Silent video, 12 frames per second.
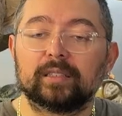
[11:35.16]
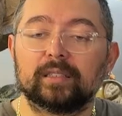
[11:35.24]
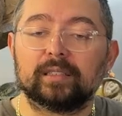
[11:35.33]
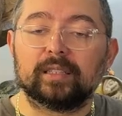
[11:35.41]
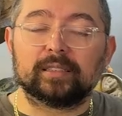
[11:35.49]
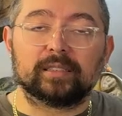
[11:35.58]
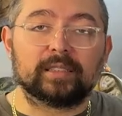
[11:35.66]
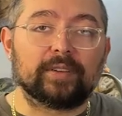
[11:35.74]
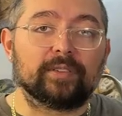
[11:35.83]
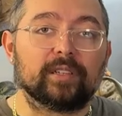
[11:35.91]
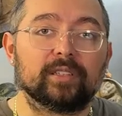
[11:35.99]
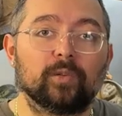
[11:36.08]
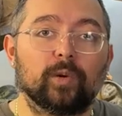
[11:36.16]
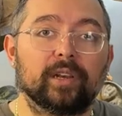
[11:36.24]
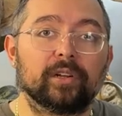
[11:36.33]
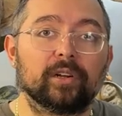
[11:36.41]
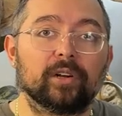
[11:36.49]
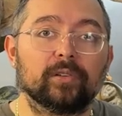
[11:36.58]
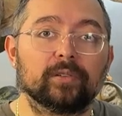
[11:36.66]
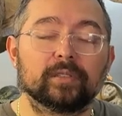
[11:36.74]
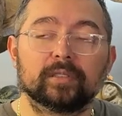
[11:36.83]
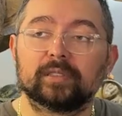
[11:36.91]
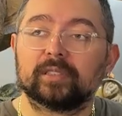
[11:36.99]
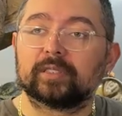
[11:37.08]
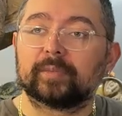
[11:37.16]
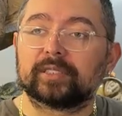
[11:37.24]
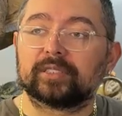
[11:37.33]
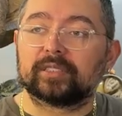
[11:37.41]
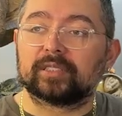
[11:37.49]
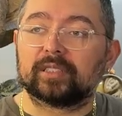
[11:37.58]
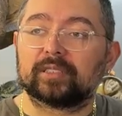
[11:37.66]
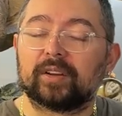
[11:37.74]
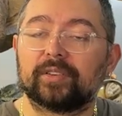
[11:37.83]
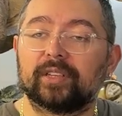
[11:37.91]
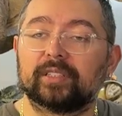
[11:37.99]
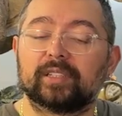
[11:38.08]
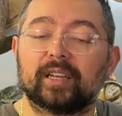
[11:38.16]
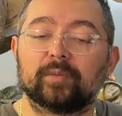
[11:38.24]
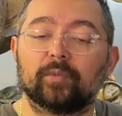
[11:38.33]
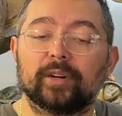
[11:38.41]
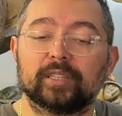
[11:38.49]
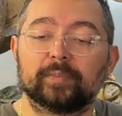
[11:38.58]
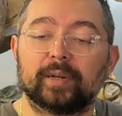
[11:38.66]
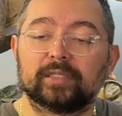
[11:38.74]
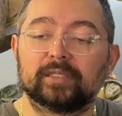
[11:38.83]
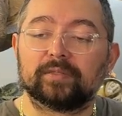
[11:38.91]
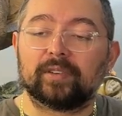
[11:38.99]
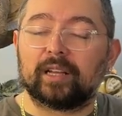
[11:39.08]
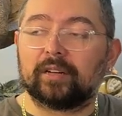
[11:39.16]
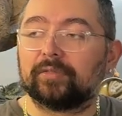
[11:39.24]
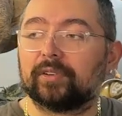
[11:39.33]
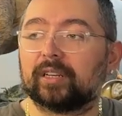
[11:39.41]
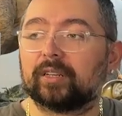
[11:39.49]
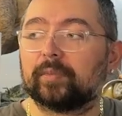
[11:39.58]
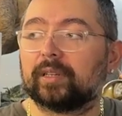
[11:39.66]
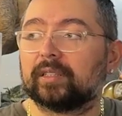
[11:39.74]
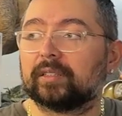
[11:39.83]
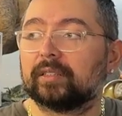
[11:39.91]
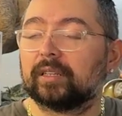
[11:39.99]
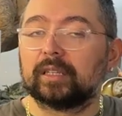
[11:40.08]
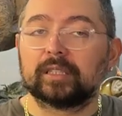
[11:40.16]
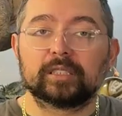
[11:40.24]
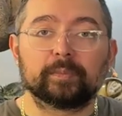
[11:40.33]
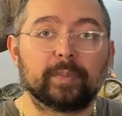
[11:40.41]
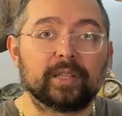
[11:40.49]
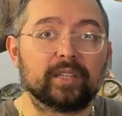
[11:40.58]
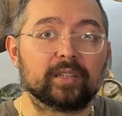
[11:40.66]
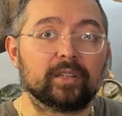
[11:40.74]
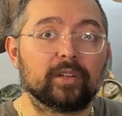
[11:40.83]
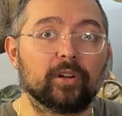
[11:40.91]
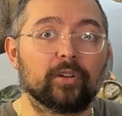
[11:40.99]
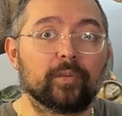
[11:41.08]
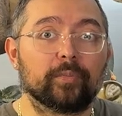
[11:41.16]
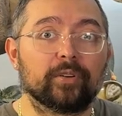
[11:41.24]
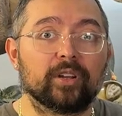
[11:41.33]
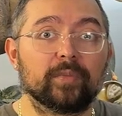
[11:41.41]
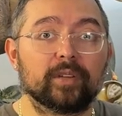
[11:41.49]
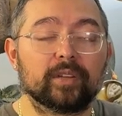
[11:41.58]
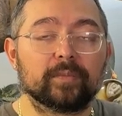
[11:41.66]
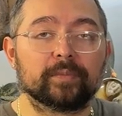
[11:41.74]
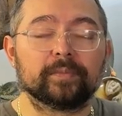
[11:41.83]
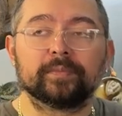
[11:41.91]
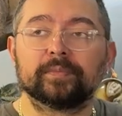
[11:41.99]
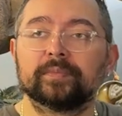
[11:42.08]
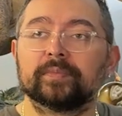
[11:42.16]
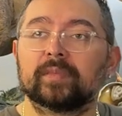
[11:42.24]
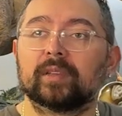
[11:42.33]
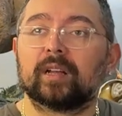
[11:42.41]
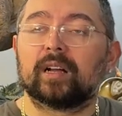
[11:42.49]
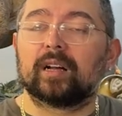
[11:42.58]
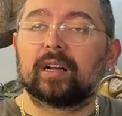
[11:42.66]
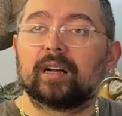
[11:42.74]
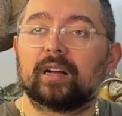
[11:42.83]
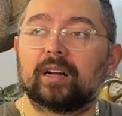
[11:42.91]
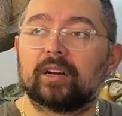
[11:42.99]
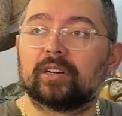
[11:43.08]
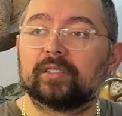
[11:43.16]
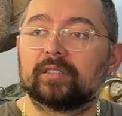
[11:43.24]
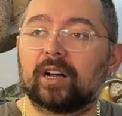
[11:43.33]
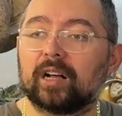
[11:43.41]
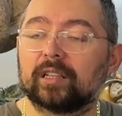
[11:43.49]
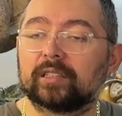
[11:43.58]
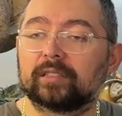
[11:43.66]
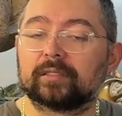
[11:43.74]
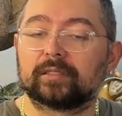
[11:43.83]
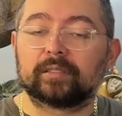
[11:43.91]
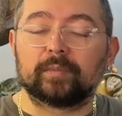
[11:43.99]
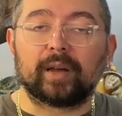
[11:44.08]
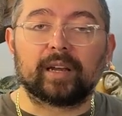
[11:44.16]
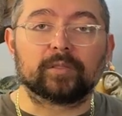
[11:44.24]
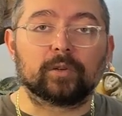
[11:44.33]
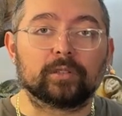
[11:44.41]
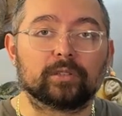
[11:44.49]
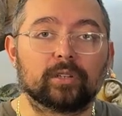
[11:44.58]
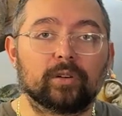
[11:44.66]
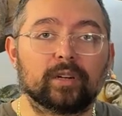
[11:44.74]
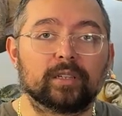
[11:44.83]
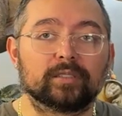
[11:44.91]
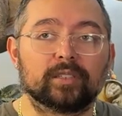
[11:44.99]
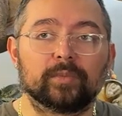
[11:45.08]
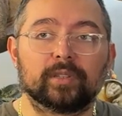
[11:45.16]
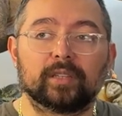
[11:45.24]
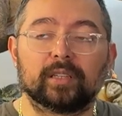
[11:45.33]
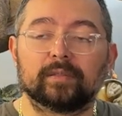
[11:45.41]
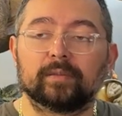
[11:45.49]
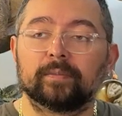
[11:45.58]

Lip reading: This is definitely the way to go, especially since everything's getting more expensive now. If you're gonna be spending, you know, your premium earned dollars, you might as well throw it on something that